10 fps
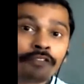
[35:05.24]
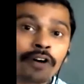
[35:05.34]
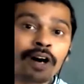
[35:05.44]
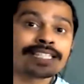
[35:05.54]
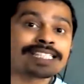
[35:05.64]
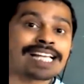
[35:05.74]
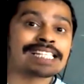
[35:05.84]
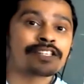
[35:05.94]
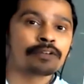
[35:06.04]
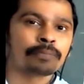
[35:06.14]
Four
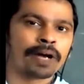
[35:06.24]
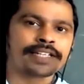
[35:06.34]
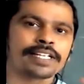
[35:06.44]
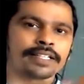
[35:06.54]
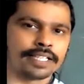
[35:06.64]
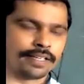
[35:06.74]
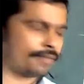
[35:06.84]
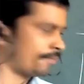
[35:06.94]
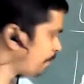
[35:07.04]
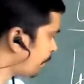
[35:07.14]
successive points are there.
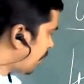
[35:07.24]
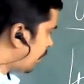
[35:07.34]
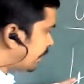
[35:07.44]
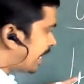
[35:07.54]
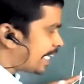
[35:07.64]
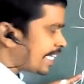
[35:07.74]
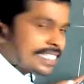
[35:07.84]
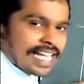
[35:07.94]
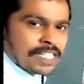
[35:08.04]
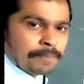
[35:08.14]
The
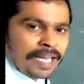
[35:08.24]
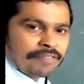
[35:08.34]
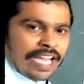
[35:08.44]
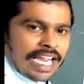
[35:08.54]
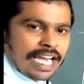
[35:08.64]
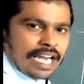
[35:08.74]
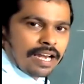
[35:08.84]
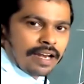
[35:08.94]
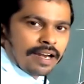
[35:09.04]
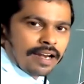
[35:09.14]
distance between
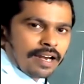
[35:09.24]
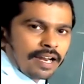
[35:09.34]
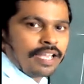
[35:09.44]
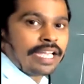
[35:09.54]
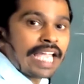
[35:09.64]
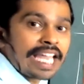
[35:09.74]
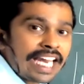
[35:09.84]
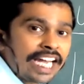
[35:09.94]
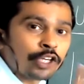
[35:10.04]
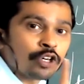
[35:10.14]

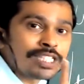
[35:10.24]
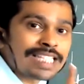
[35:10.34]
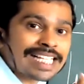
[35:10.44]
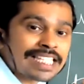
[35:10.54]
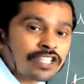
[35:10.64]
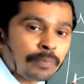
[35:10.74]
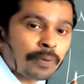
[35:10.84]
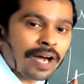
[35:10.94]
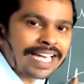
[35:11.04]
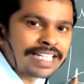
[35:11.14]
any two successive
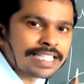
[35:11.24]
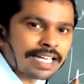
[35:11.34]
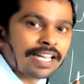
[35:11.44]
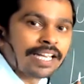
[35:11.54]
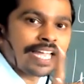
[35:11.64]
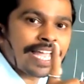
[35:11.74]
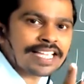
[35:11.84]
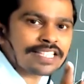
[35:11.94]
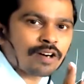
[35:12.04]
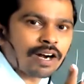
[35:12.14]
points
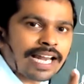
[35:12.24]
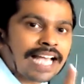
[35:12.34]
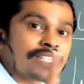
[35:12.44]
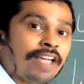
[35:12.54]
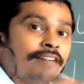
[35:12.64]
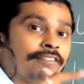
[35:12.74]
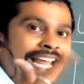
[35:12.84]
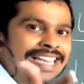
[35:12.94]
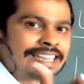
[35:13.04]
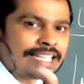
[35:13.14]
is called as
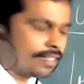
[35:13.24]
wavelength.